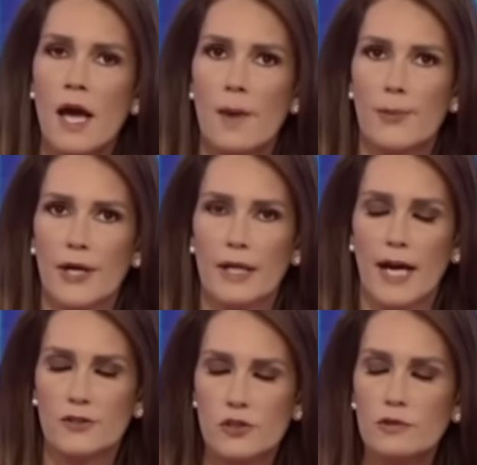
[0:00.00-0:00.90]
But
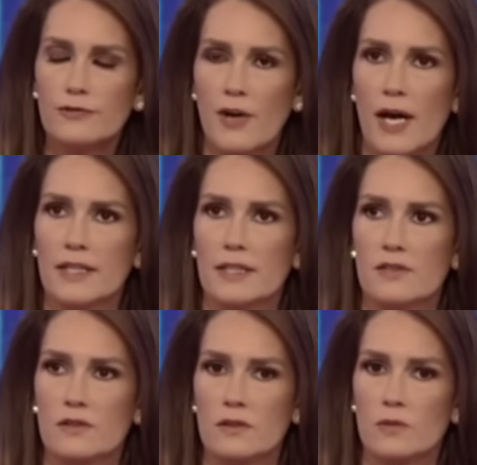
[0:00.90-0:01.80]
I do find
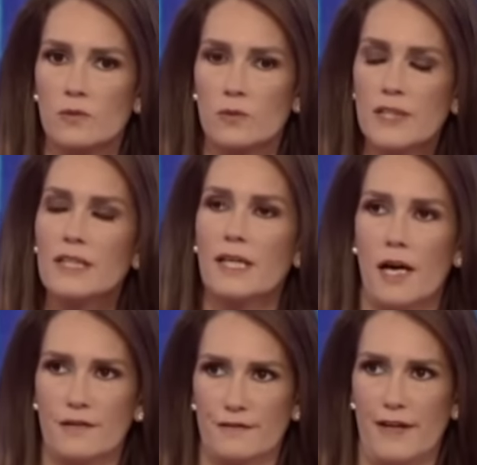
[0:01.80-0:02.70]
it
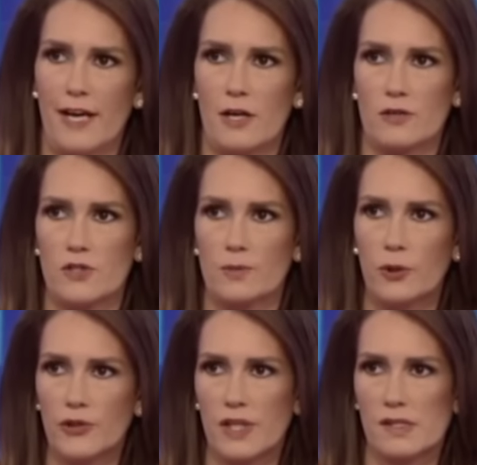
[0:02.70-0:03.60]
really unfair to
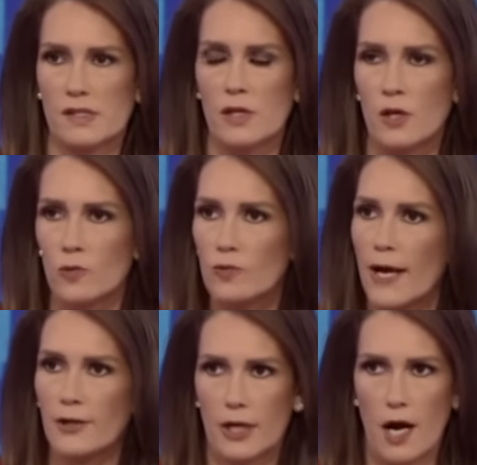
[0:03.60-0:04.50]
put this
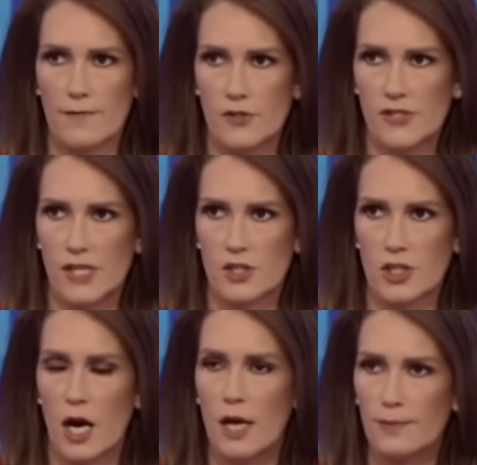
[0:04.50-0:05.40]
rhetoric
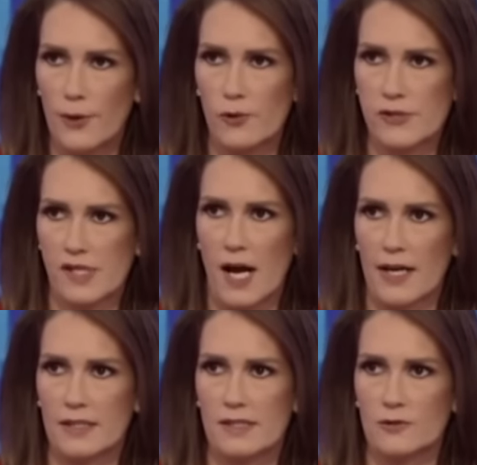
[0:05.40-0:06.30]
conversation on both
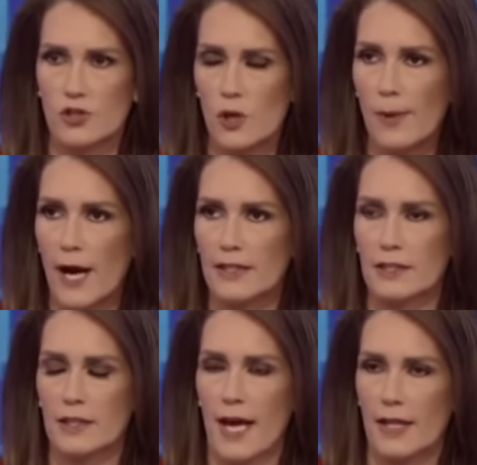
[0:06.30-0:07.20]
sides. Joe
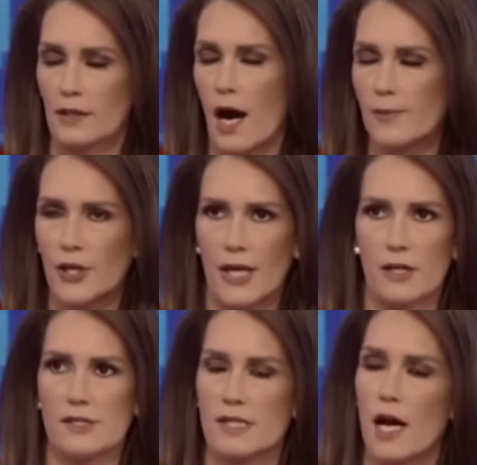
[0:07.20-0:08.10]
Biden and Kamala
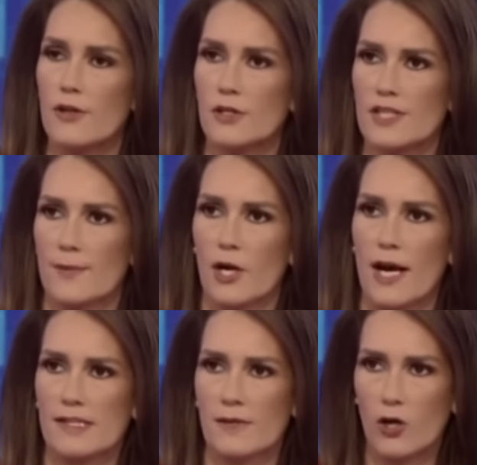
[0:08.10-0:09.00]
Harris and other
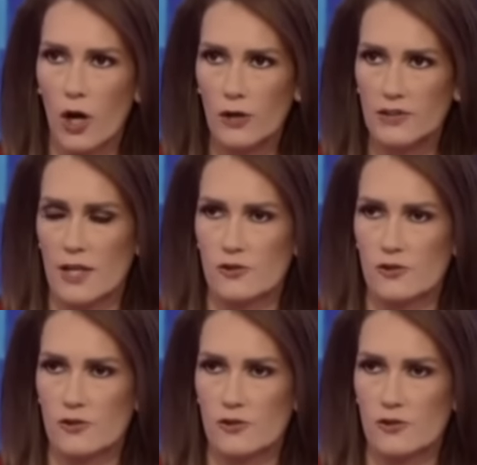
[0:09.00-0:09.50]
Democrats have called Donald